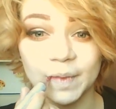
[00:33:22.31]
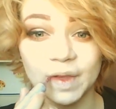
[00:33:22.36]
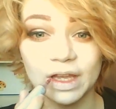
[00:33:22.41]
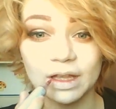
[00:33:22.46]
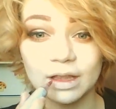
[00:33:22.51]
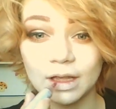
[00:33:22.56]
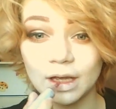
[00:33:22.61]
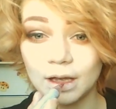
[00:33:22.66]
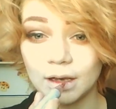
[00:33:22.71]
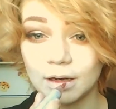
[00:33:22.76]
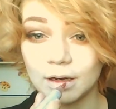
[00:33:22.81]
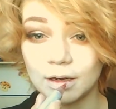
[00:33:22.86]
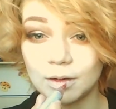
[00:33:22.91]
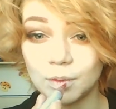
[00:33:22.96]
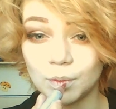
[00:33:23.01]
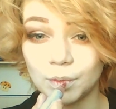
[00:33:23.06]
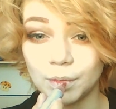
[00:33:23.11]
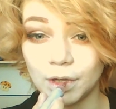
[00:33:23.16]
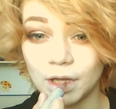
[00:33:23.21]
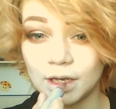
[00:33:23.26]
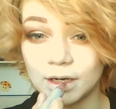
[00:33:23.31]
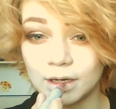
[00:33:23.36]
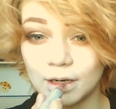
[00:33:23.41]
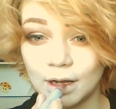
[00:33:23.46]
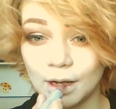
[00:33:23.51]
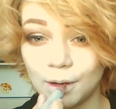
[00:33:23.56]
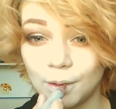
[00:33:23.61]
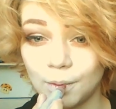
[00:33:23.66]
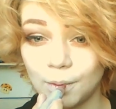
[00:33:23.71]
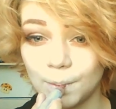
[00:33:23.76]
like that and blend it
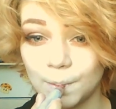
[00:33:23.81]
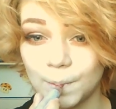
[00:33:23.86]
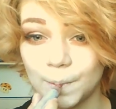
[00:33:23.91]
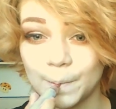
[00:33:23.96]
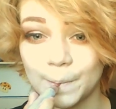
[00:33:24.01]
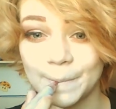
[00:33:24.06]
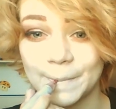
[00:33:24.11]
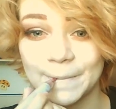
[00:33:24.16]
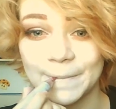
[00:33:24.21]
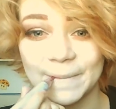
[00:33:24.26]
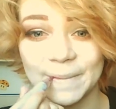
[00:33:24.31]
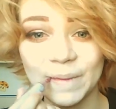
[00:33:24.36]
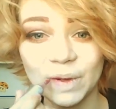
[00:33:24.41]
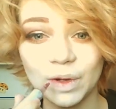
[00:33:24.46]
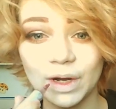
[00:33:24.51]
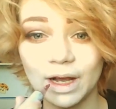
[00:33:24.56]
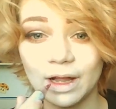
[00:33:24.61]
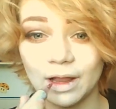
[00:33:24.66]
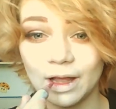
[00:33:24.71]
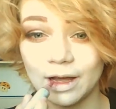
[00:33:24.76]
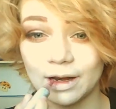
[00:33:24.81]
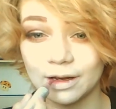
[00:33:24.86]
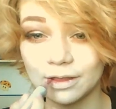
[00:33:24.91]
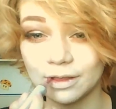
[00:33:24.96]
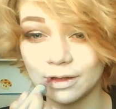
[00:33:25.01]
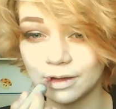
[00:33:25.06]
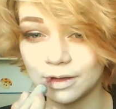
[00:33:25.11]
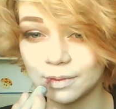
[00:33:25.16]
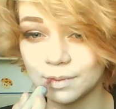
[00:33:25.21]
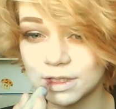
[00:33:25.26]
out while adding
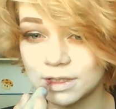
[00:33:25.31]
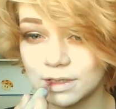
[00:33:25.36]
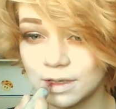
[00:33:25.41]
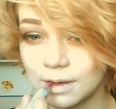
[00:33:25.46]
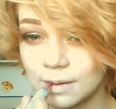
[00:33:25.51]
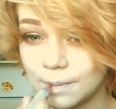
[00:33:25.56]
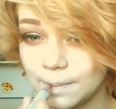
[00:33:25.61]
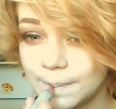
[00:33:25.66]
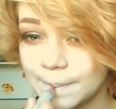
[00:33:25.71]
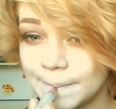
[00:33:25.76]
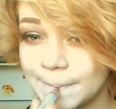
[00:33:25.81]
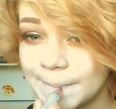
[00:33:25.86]
the lip stain.